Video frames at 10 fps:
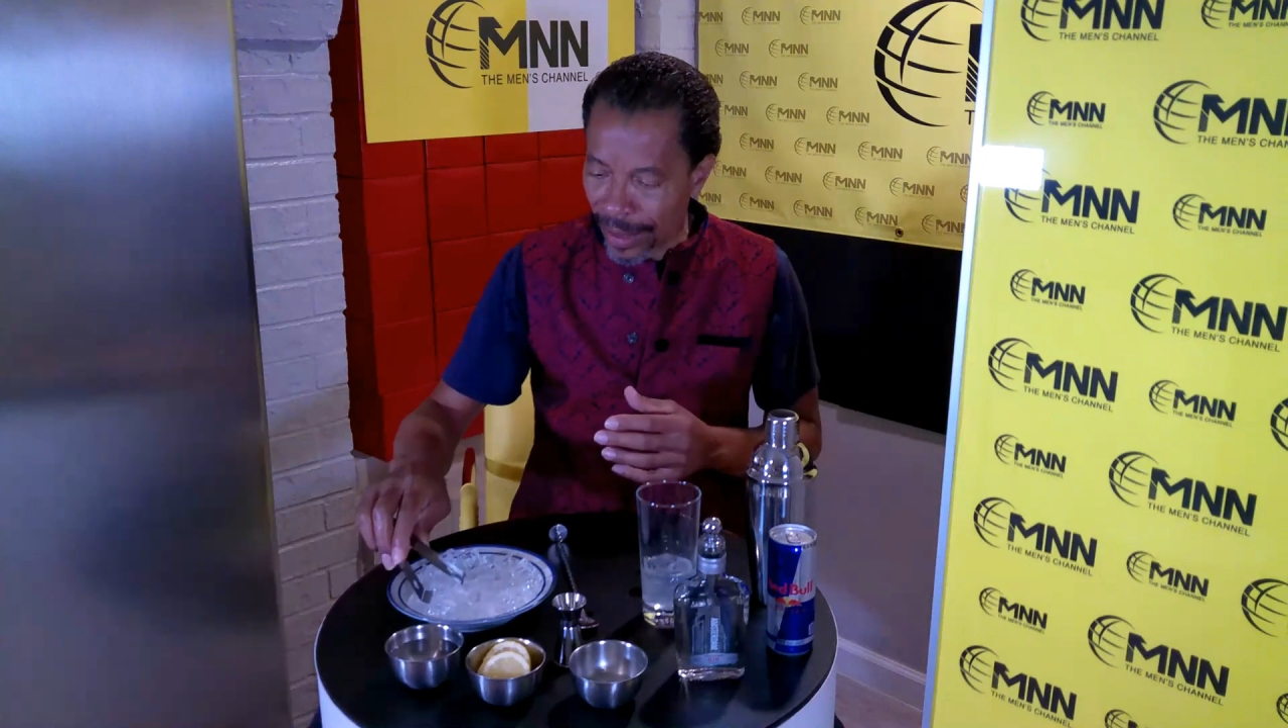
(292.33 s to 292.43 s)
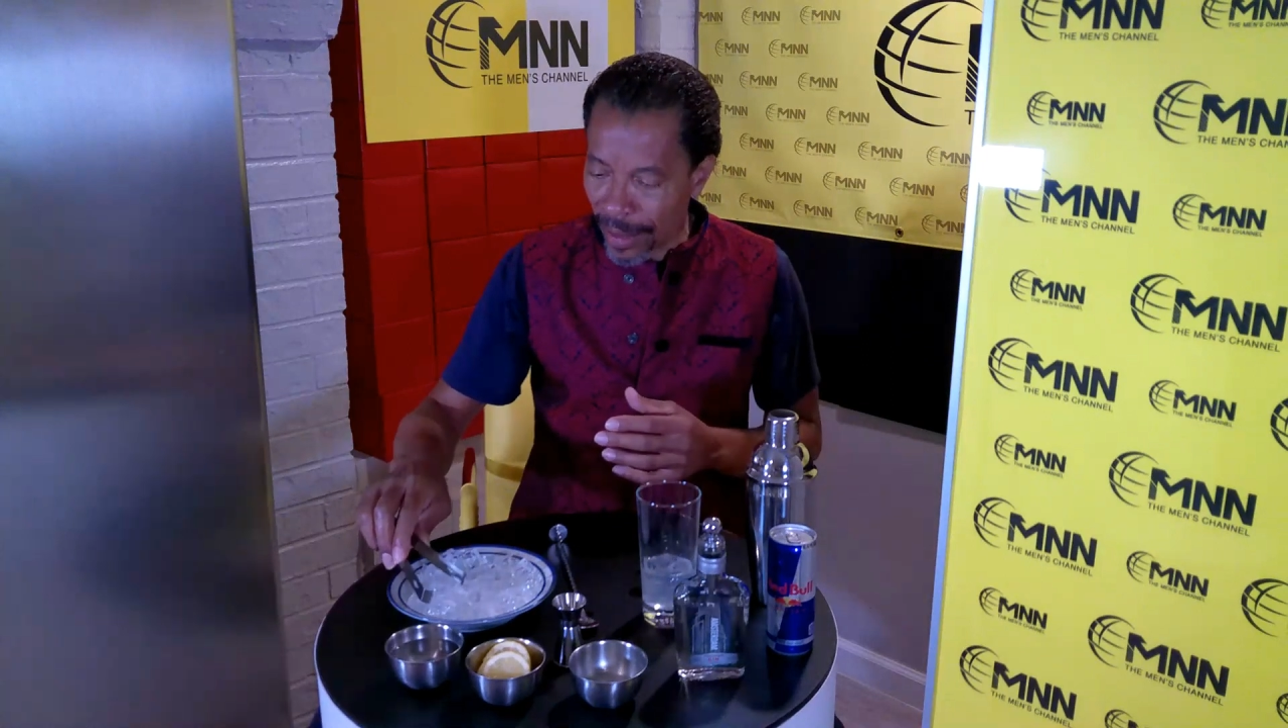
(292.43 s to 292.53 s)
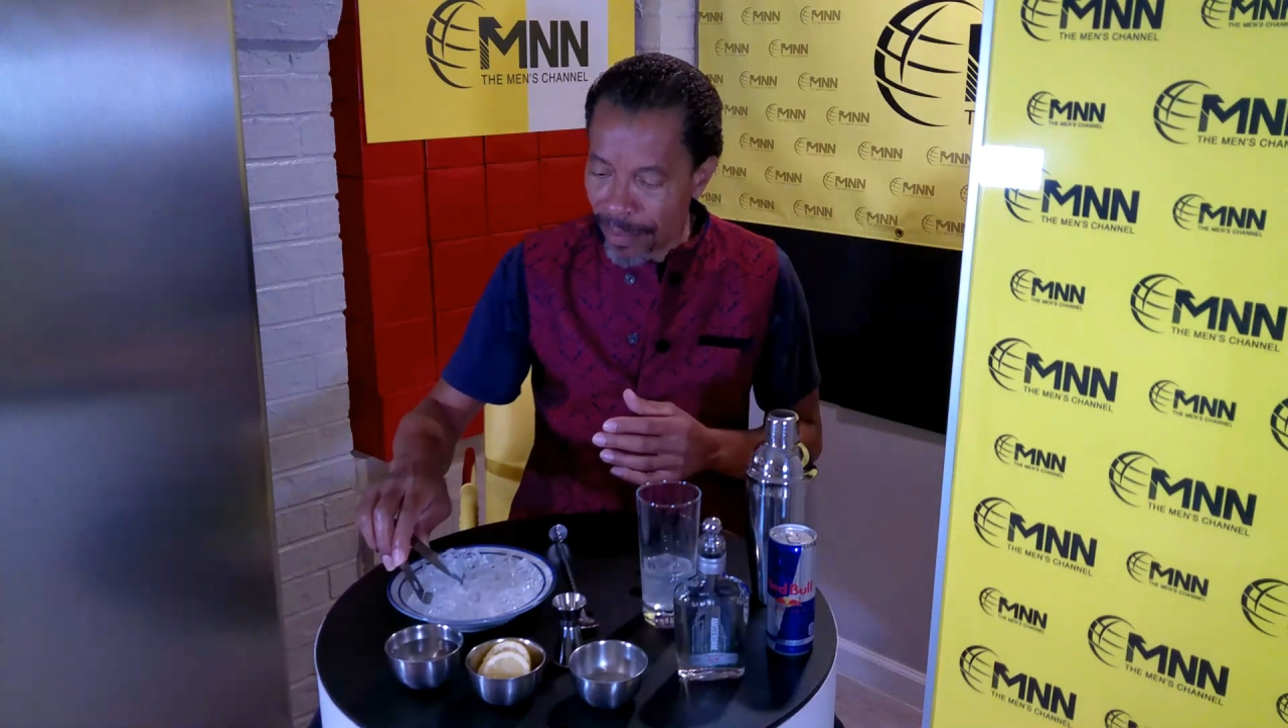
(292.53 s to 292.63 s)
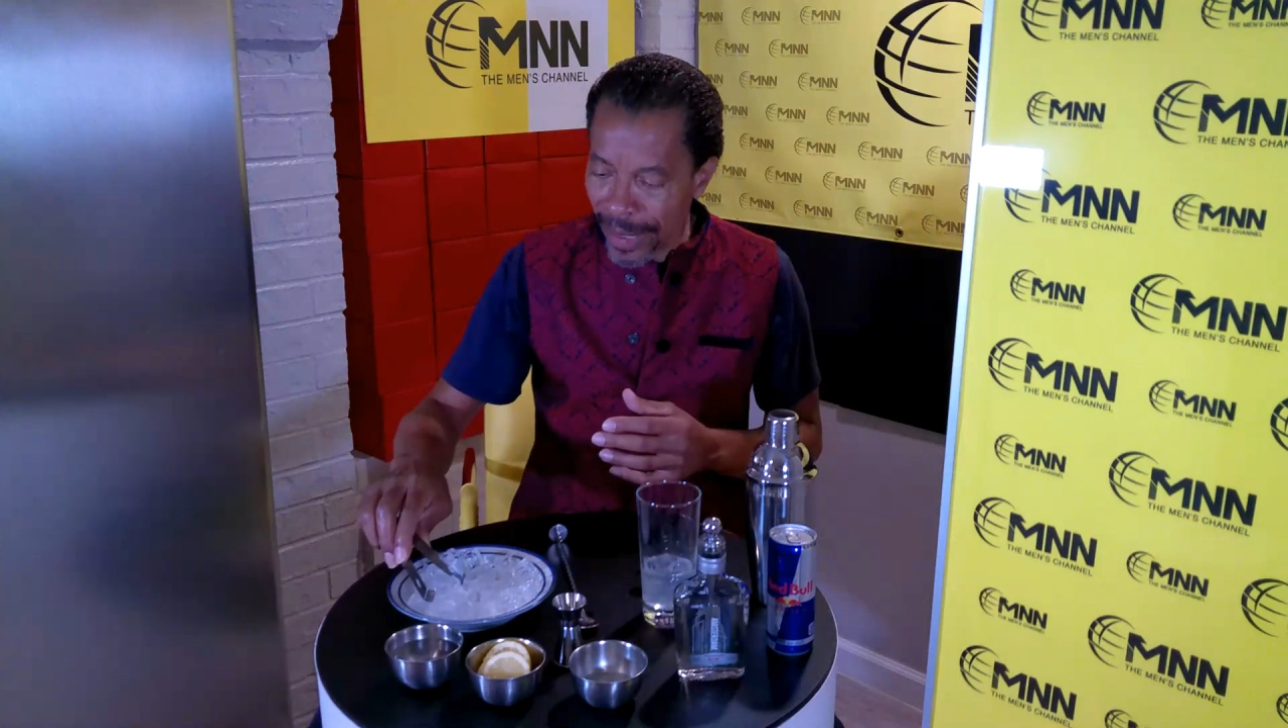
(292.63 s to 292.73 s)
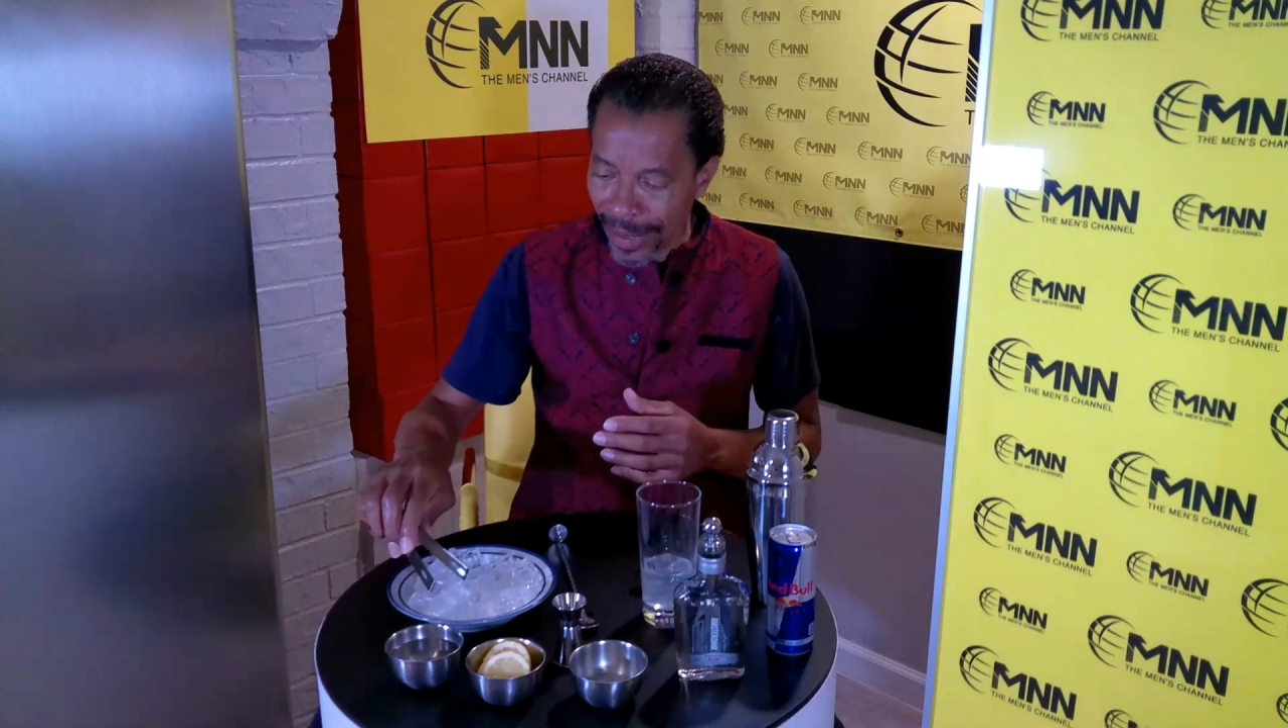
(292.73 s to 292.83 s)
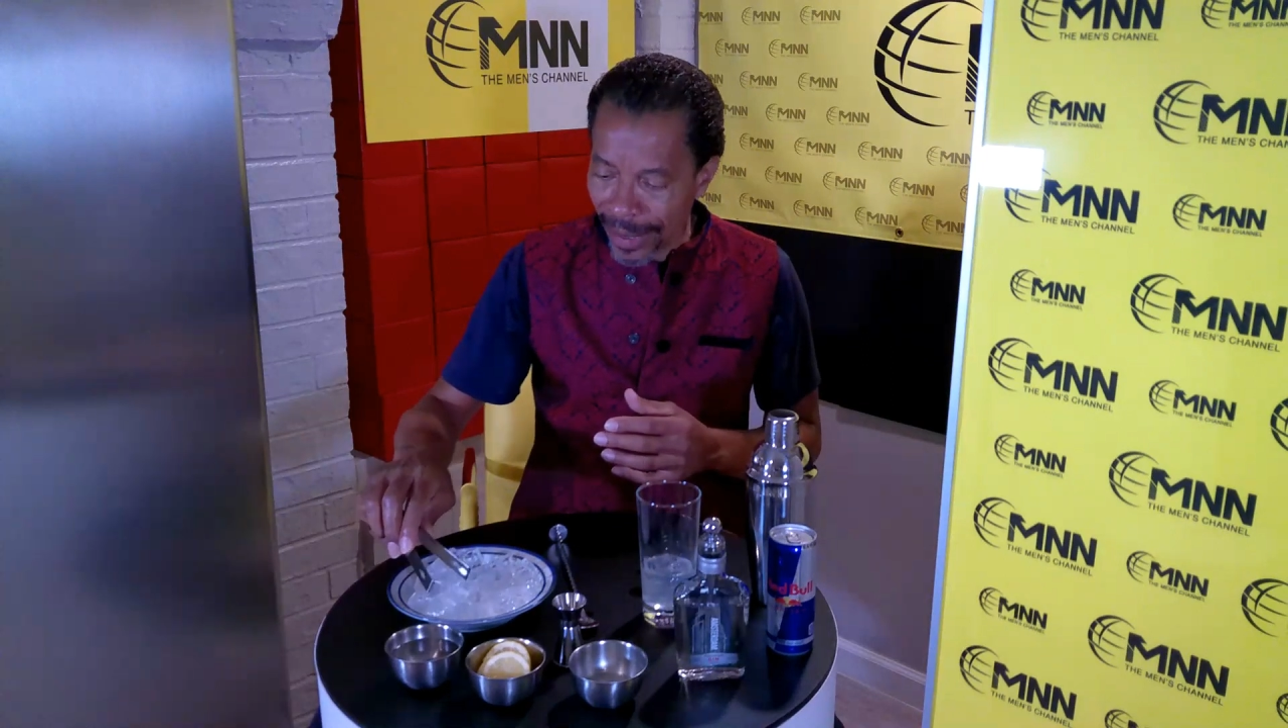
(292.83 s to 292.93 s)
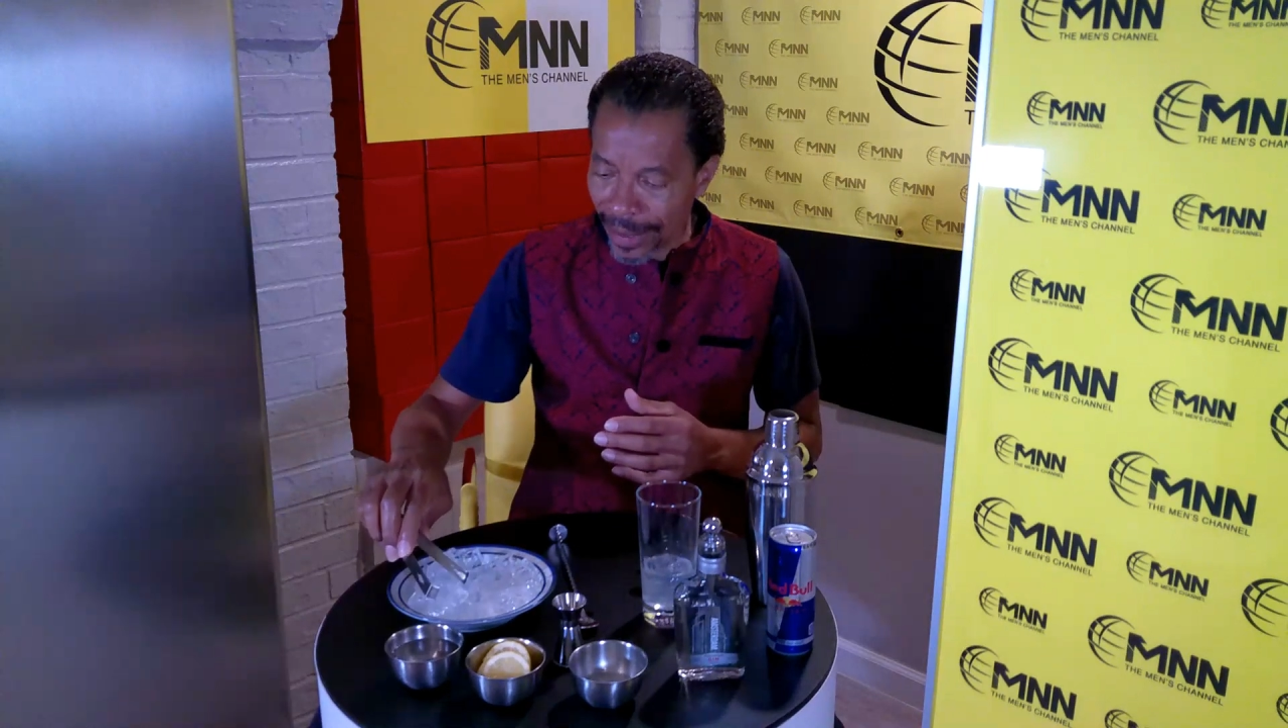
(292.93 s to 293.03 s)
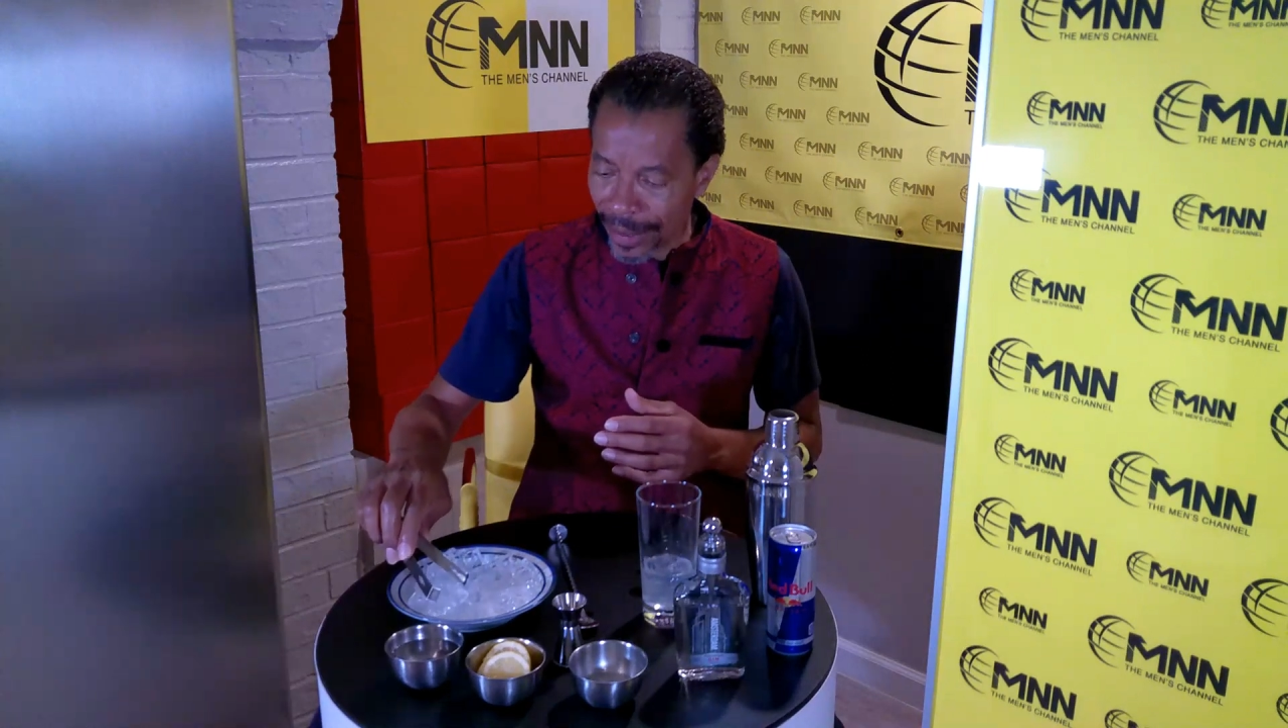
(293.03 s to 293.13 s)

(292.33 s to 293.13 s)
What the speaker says: immediately.